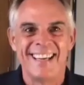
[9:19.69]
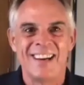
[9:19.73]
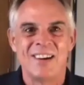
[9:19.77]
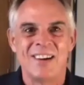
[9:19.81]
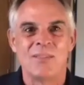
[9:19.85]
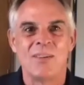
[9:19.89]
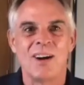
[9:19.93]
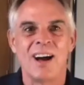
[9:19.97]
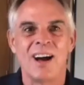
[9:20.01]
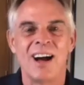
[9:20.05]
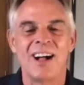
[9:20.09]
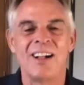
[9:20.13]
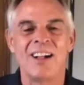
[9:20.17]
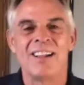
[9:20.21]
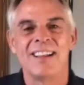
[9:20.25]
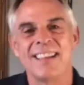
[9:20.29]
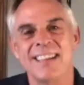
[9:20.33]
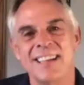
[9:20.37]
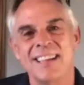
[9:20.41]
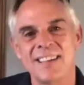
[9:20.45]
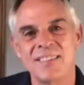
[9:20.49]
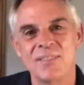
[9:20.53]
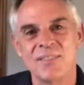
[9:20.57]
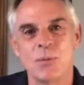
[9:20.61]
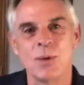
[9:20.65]
Well,
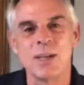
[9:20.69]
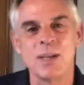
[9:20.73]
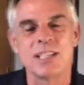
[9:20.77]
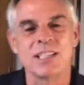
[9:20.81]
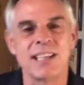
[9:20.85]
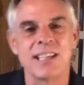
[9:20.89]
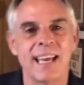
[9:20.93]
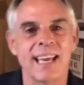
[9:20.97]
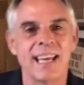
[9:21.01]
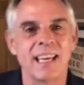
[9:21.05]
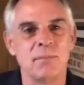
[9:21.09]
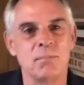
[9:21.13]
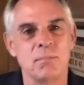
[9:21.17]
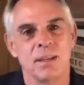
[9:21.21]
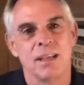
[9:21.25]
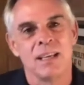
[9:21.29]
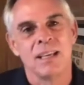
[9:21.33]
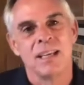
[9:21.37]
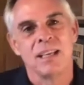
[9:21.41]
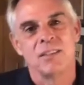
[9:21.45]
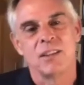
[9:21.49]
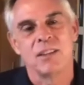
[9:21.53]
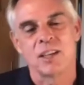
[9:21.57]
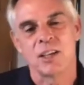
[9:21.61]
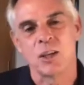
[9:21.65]
we say in
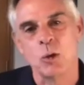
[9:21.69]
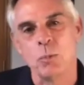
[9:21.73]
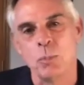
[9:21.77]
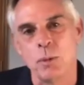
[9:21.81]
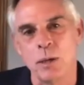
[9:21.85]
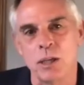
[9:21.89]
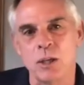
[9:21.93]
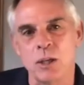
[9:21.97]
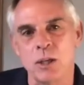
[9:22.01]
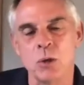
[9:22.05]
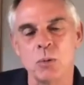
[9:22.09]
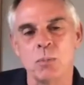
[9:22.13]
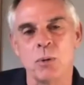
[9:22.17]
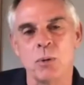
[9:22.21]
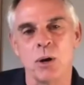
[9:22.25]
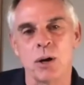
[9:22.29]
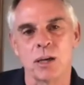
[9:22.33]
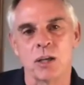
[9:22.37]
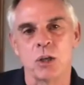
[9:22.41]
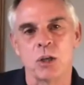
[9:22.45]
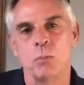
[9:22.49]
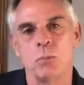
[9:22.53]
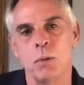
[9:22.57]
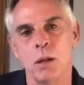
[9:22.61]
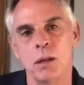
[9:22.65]
the QBQ
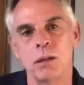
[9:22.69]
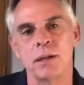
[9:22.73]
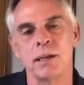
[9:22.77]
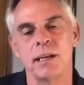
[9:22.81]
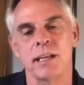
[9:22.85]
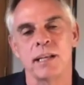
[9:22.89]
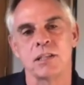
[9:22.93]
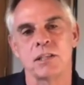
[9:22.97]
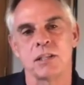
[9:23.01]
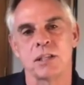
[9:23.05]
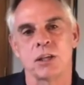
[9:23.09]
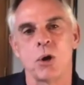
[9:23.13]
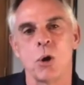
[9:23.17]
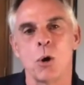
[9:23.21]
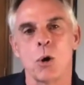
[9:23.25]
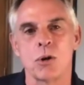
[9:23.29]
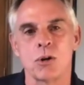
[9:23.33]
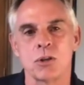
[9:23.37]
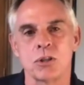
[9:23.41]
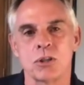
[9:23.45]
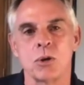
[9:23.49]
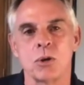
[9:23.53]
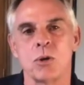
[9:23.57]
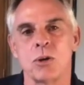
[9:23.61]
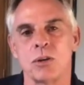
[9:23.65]
book, humility is the
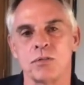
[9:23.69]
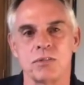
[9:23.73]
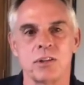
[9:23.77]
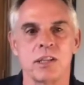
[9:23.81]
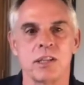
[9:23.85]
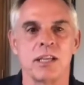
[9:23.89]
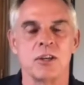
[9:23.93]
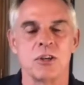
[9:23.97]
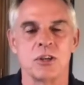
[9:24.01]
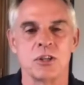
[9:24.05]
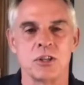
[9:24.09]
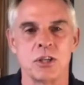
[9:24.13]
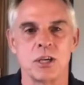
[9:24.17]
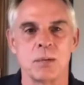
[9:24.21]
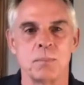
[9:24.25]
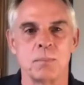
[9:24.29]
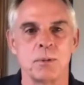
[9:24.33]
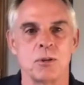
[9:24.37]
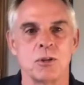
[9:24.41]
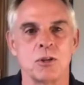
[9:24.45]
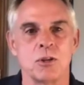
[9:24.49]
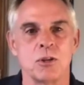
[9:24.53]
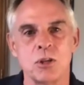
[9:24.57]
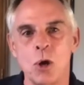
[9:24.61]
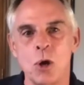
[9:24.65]
cornerstone of leadership,
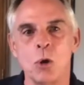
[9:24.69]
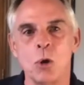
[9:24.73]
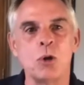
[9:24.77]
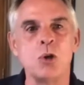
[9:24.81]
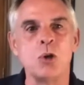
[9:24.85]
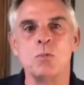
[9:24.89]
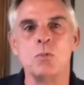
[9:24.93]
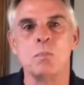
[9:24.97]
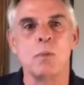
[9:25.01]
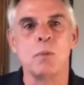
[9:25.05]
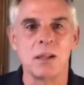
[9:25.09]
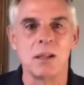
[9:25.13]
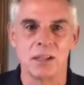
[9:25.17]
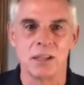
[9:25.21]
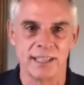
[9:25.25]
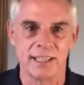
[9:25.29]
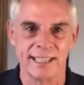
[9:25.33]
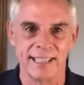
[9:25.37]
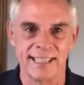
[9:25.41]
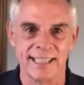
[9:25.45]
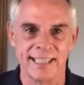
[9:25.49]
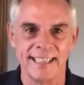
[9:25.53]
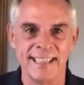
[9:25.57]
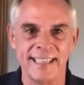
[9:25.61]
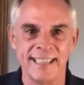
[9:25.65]
and there's no
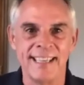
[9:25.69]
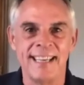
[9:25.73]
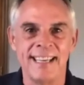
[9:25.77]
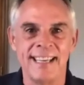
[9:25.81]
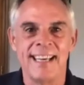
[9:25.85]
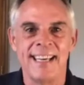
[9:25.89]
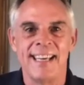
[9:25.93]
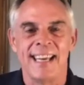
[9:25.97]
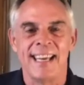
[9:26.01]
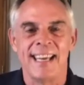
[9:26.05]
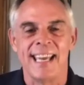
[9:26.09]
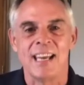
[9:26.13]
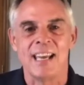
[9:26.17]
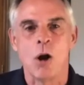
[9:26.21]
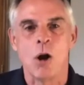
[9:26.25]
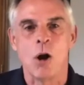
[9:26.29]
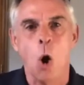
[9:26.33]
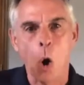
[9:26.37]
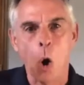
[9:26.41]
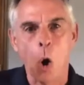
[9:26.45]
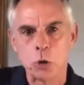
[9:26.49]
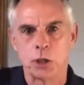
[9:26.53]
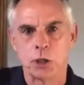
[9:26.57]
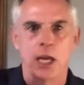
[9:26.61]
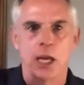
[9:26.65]
humility in
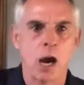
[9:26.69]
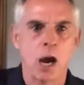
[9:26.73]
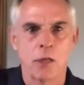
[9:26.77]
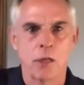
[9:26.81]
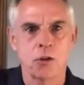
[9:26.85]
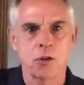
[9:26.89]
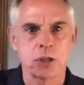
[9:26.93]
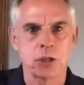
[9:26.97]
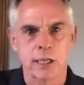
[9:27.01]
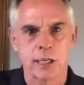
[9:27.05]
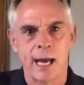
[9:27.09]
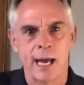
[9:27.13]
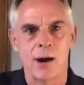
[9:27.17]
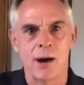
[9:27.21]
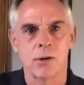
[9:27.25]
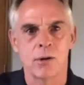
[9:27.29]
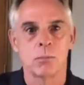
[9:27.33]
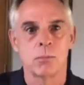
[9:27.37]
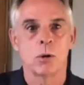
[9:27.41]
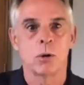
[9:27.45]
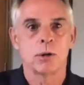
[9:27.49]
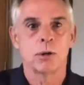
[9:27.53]
holding others accountable.